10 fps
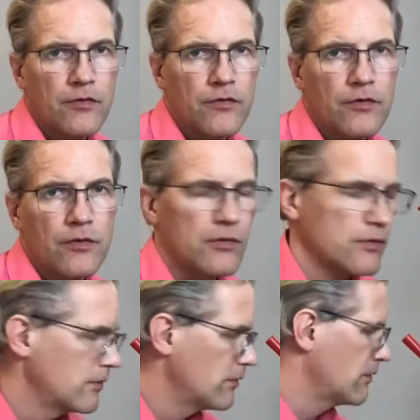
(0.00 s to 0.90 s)

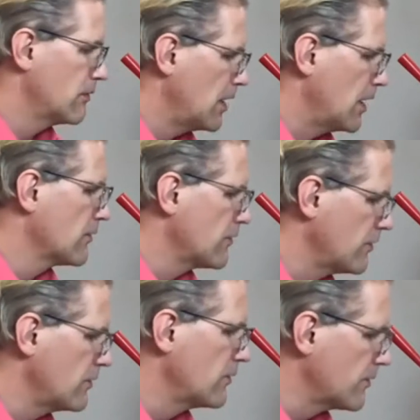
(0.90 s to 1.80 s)
2, 1,
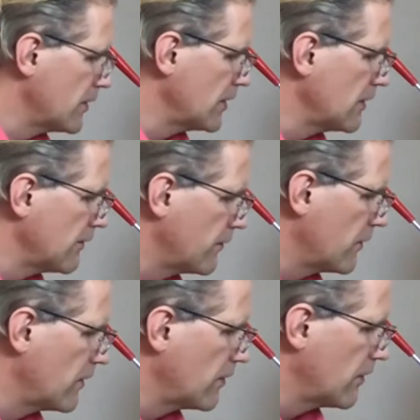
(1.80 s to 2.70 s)
2, 3,
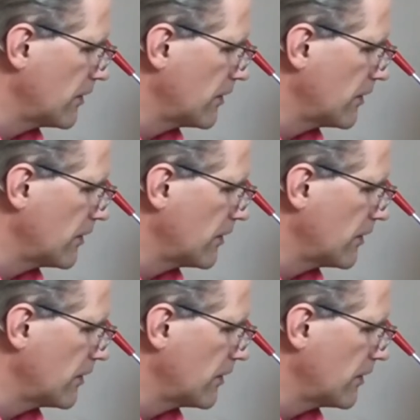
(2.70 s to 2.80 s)
4.